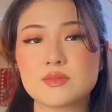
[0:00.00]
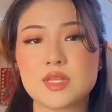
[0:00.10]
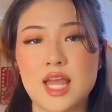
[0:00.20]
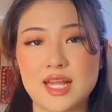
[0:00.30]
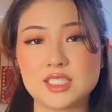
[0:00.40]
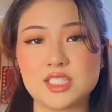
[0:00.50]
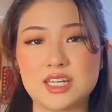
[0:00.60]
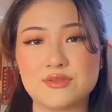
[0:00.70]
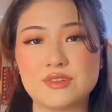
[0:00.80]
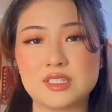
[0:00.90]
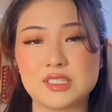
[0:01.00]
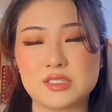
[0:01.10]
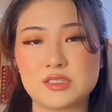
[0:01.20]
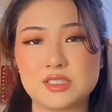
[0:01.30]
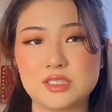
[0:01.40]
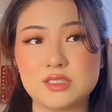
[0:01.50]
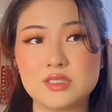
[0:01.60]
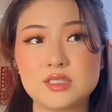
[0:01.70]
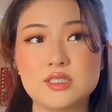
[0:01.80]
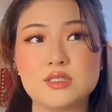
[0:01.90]
And you have another curl
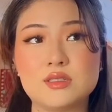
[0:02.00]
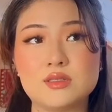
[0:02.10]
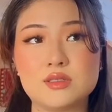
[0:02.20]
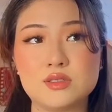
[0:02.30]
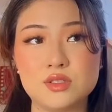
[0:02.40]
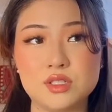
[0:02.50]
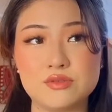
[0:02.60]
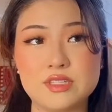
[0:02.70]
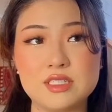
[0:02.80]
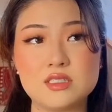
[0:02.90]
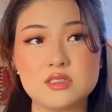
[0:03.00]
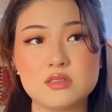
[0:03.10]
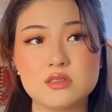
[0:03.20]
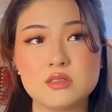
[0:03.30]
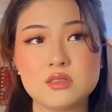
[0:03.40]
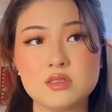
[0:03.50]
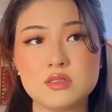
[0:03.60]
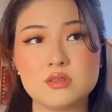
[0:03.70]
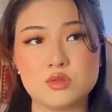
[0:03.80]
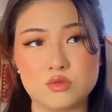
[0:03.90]
to your face,
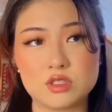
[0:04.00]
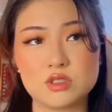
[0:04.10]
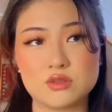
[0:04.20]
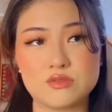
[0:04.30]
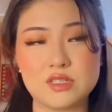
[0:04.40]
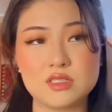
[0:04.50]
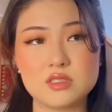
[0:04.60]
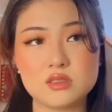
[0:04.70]
towards your face.